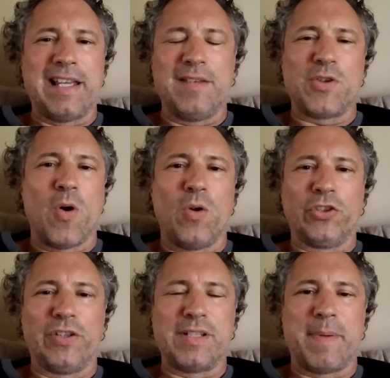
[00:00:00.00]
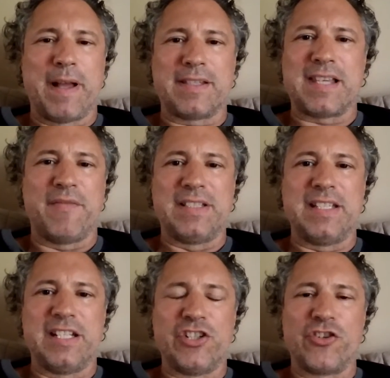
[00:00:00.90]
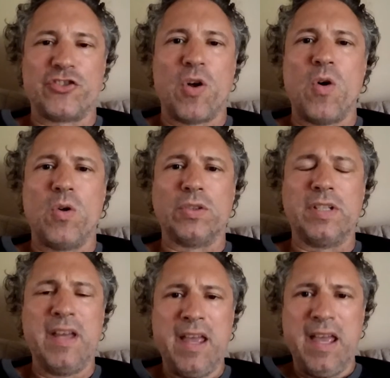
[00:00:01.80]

He was older. He was about 17 years old.